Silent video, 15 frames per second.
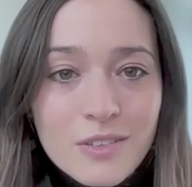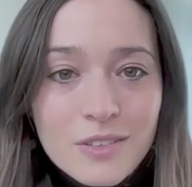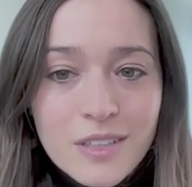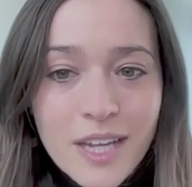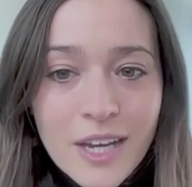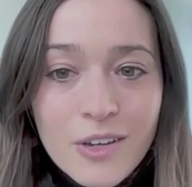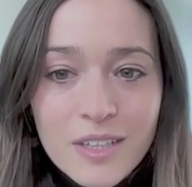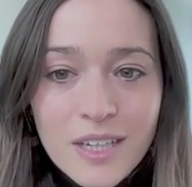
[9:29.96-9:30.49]

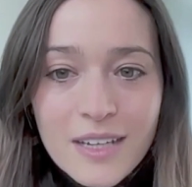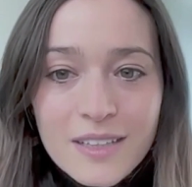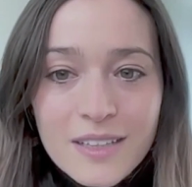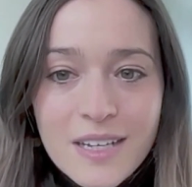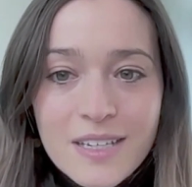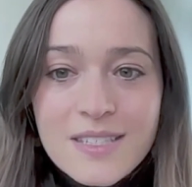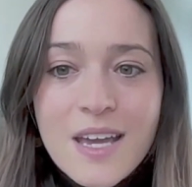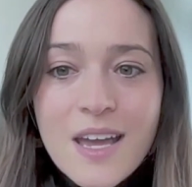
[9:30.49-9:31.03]
care
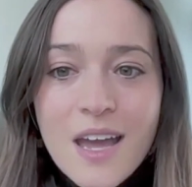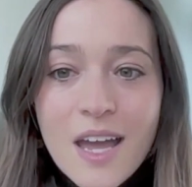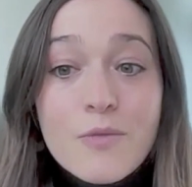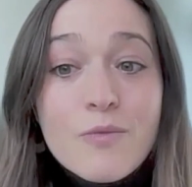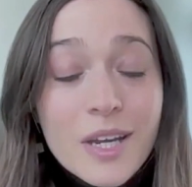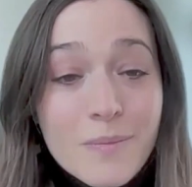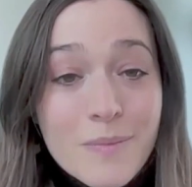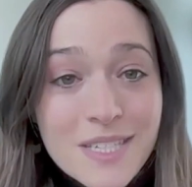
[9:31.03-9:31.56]
guidelines
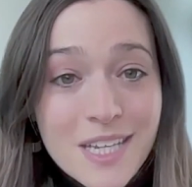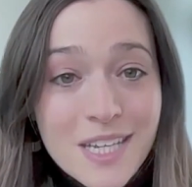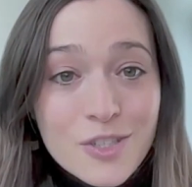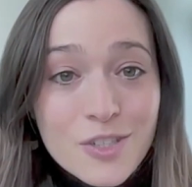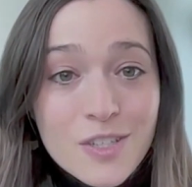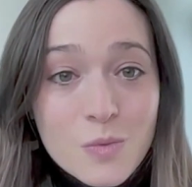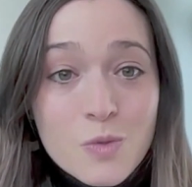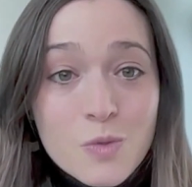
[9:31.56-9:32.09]
and recommendations,